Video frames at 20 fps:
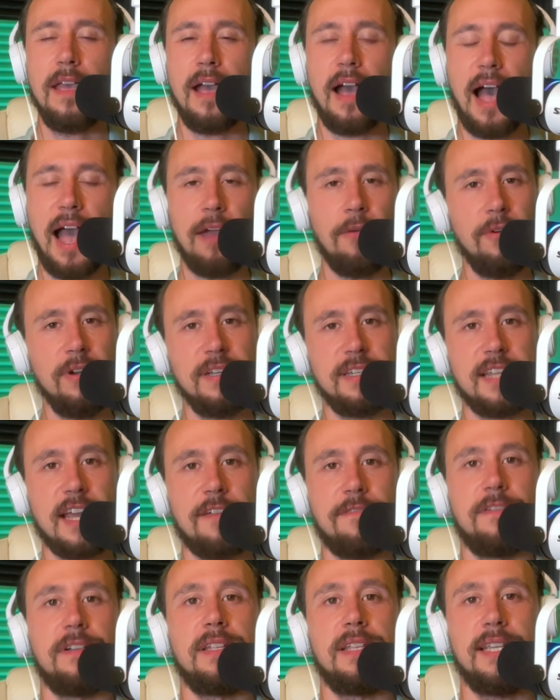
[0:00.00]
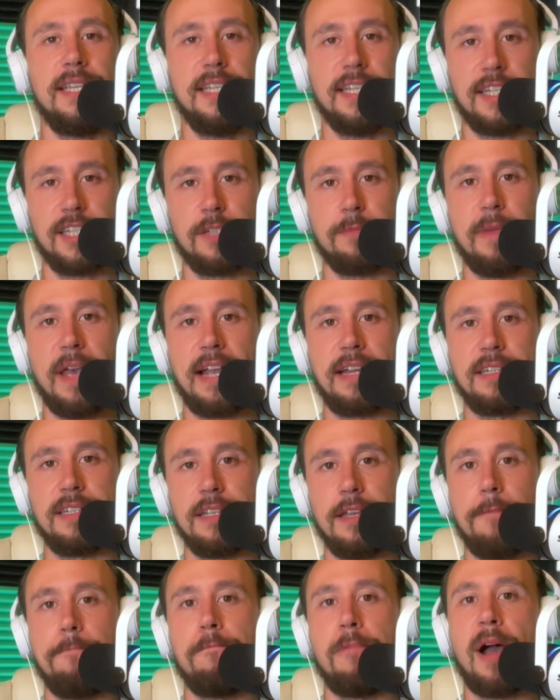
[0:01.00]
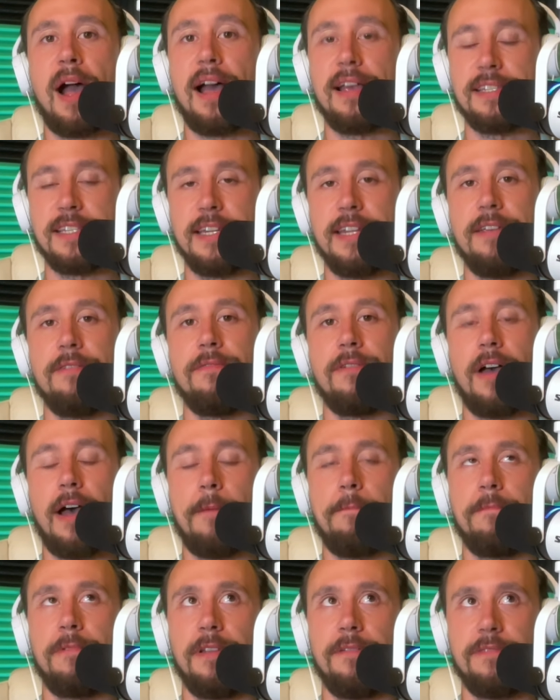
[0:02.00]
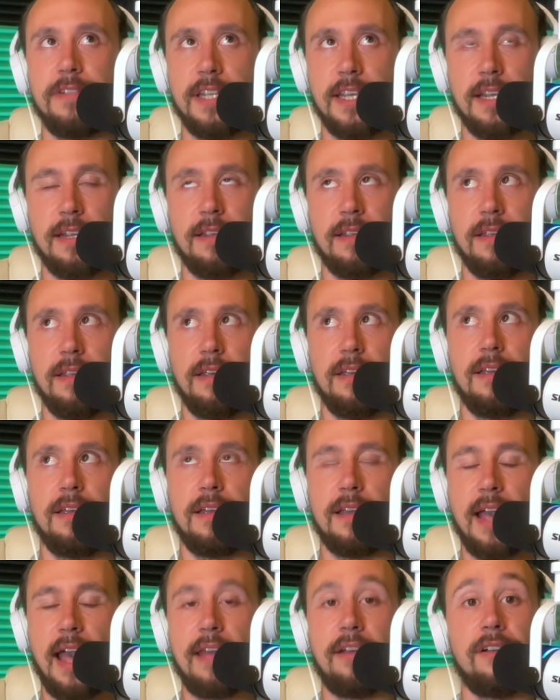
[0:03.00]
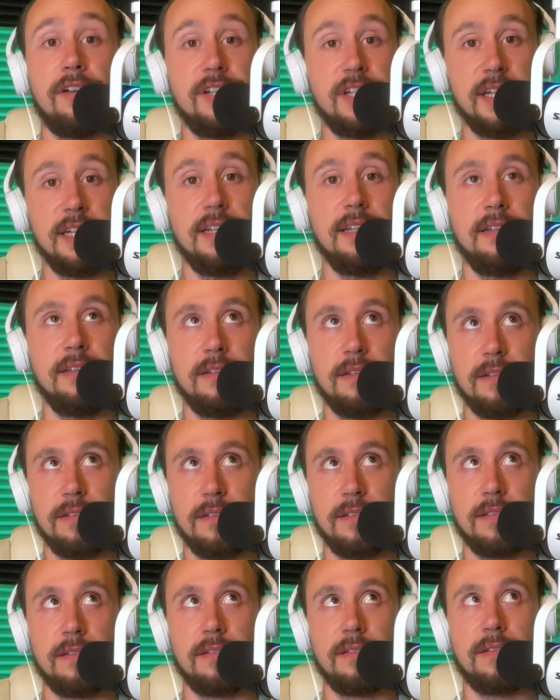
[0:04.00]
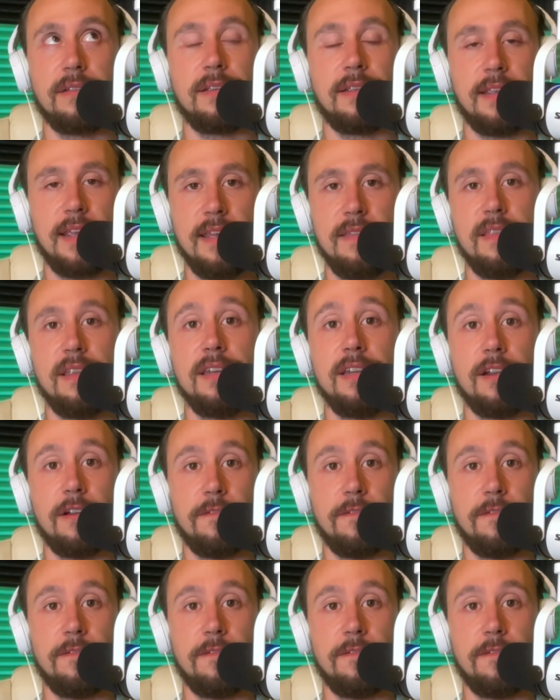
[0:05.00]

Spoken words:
I would definitely expect a positive, uplifting energy in the near